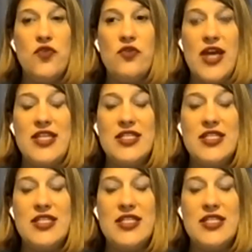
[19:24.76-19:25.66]
Do you feel
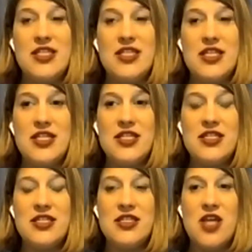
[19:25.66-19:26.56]

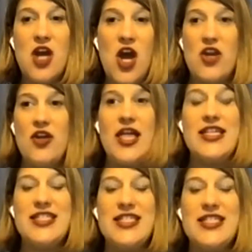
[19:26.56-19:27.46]
restless? Are your
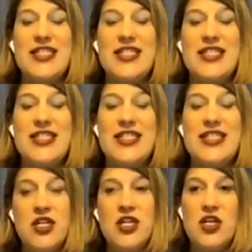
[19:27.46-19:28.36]
legs kind of twitchy?